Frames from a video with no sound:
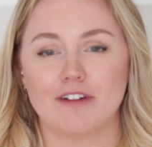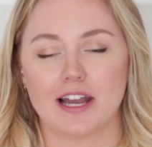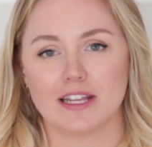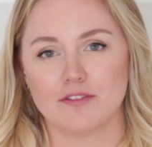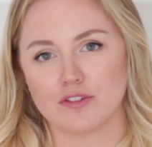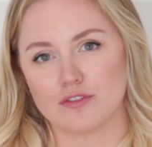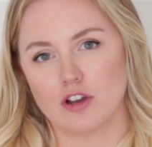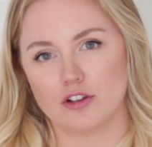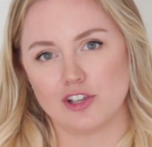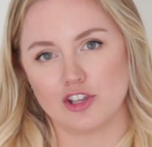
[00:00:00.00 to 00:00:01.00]
fine if you've
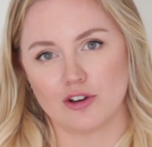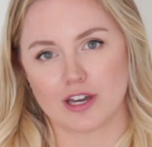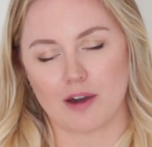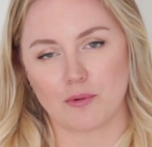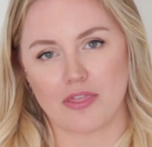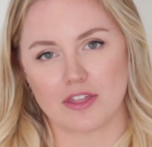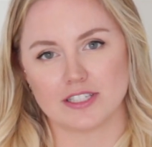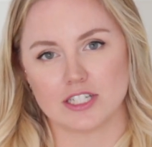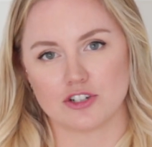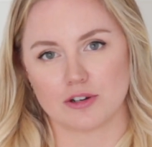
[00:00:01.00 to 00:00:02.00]
done yoga with
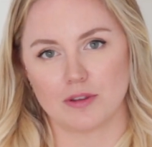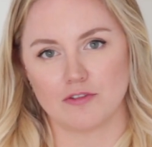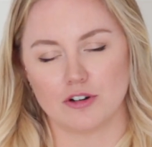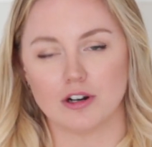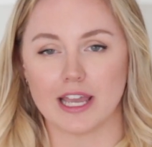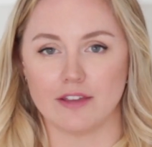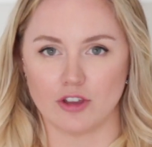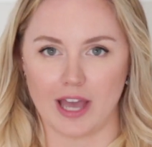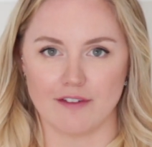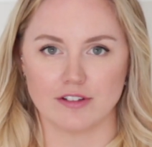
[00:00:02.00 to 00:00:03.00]
a teacher before. If
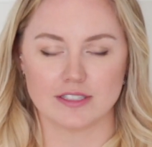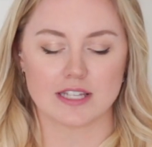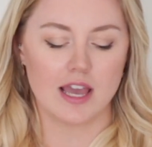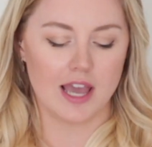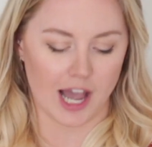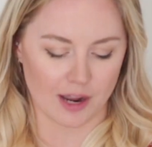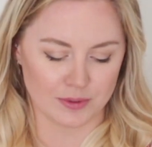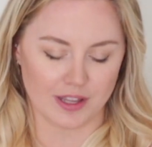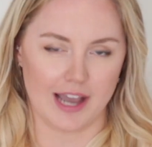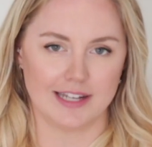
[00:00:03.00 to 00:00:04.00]
you haven't, I
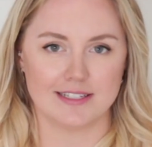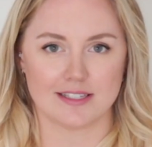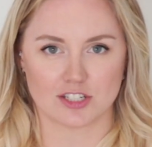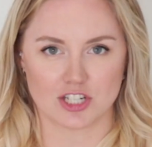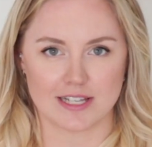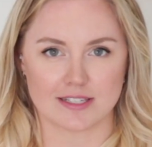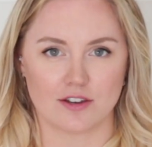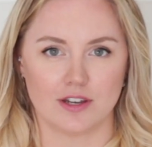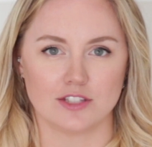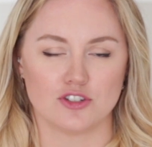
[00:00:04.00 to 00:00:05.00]
would highly suggest
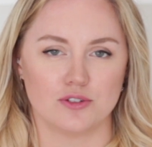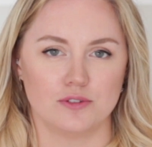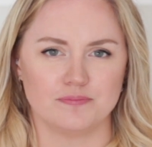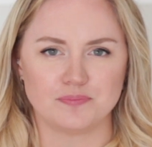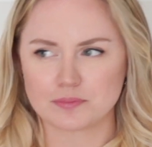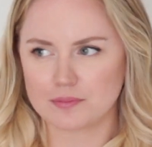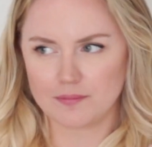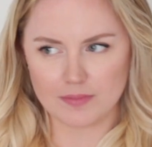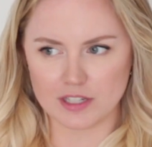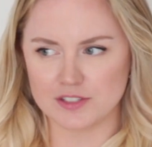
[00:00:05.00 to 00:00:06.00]
going to
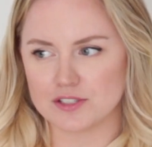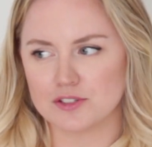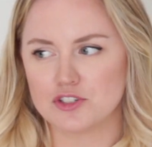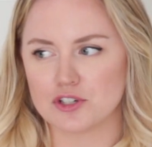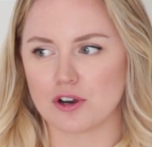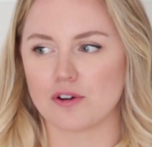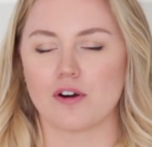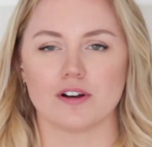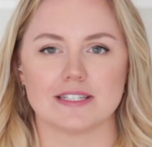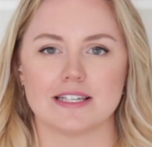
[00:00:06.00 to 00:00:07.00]
a
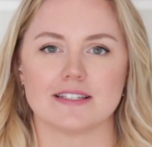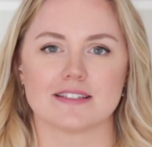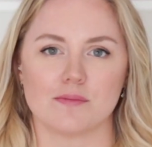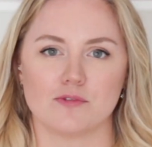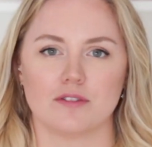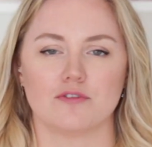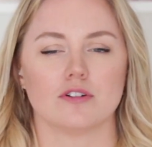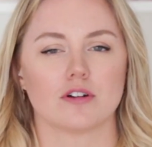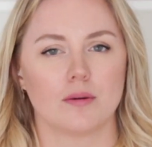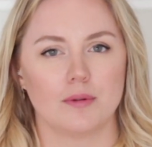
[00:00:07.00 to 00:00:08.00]
studio or seeing someone
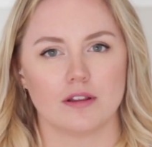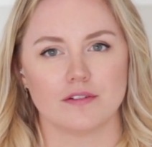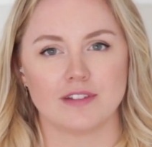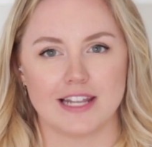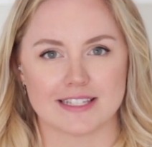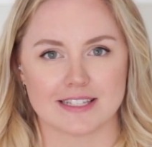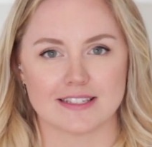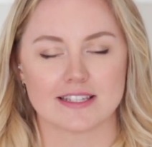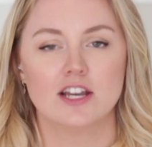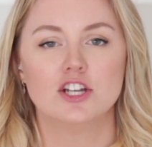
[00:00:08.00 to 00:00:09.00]
for a couple of
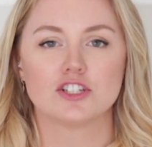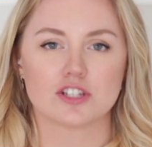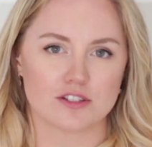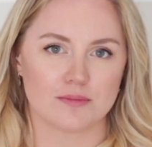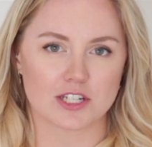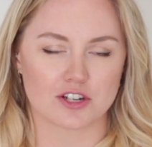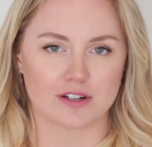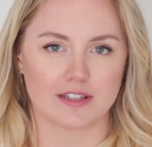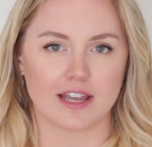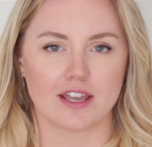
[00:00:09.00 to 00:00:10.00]
lessons just to make
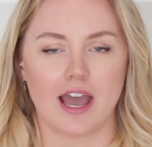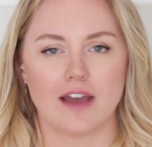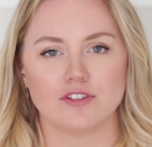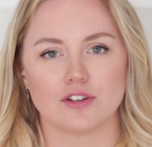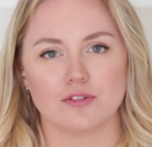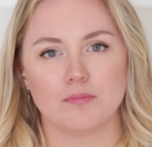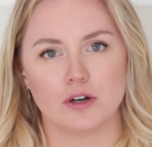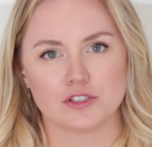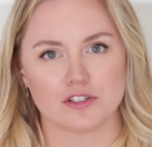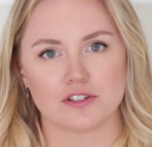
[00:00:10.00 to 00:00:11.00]
sure that you have the good
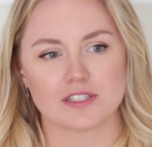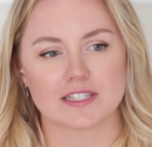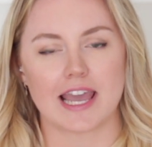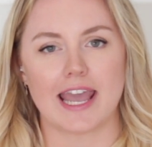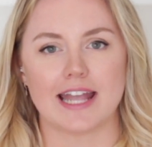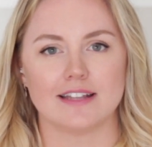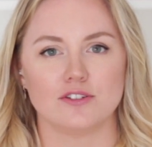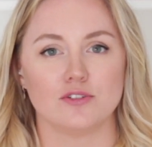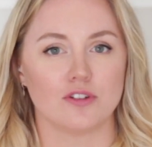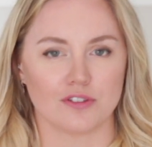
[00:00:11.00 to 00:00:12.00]
postures
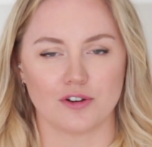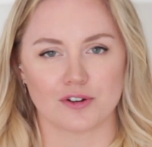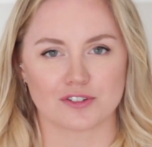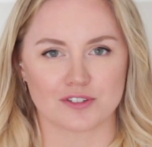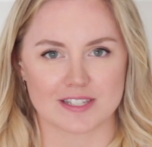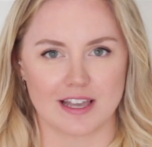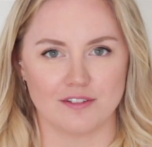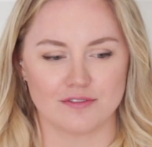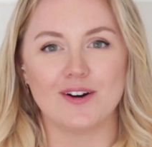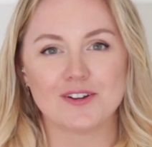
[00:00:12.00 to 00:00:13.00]
and you don't hurt
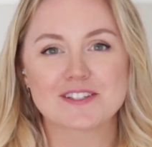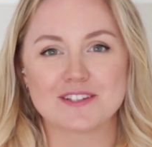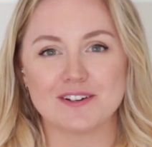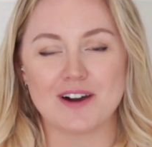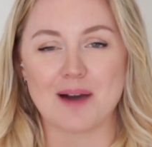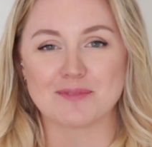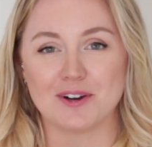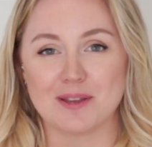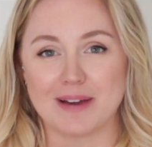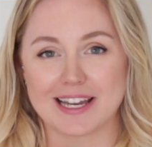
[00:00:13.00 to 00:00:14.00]
yourself. Also, I'm
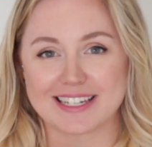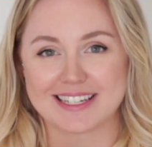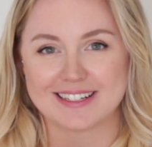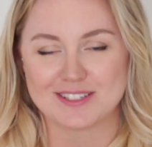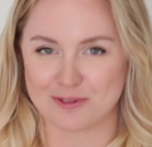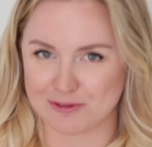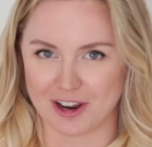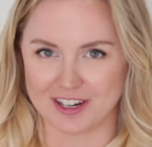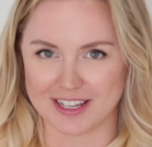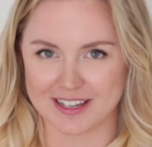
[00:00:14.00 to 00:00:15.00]
going back to
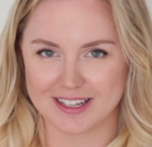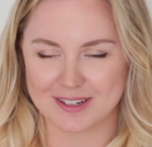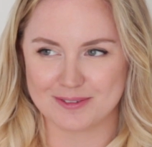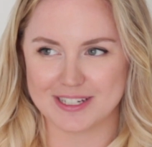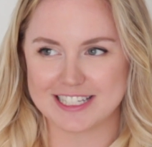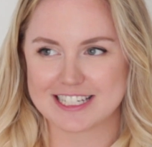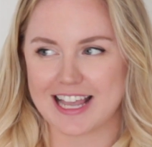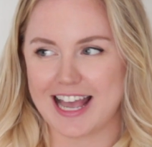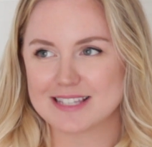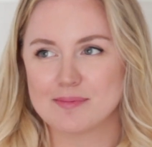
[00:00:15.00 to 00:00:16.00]
running,
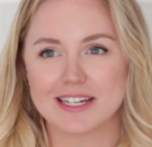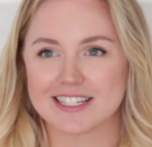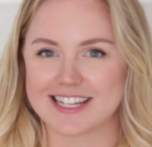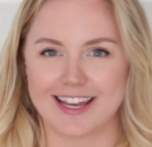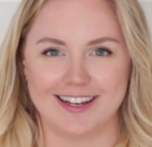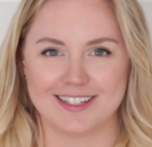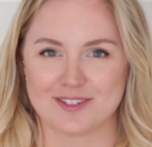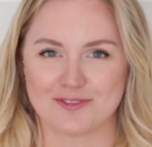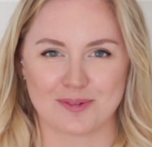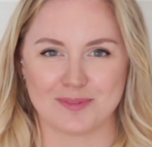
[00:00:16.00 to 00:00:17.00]
which has been a
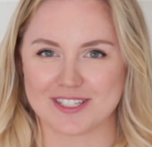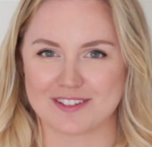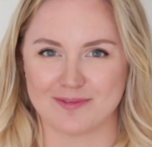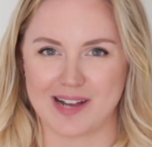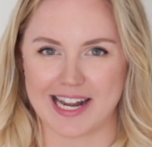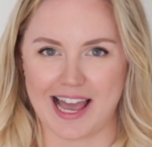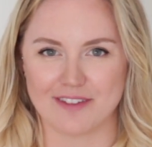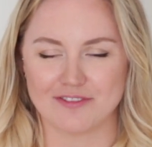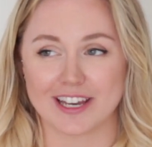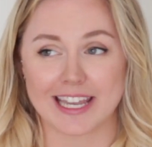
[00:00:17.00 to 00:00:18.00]
challenge for most of my
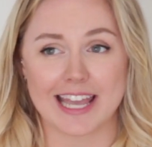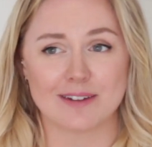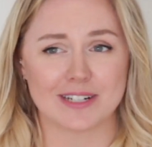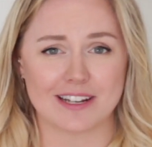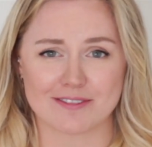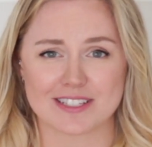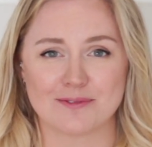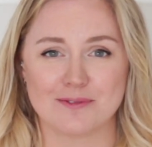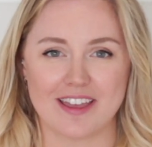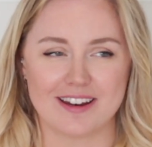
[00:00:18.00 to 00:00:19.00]
life. Again, when I was
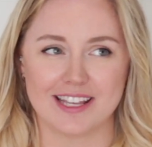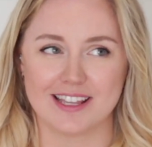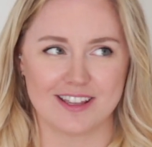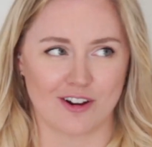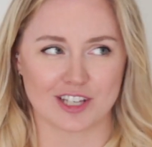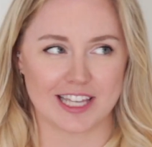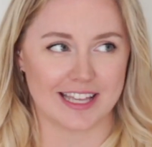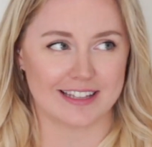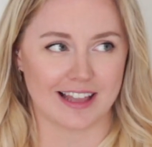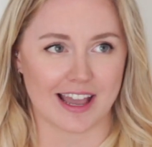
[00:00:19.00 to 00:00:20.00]
a really young
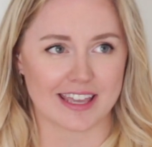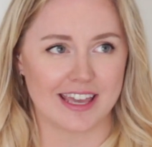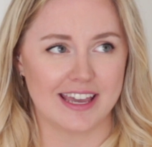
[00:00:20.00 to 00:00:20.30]
kid, like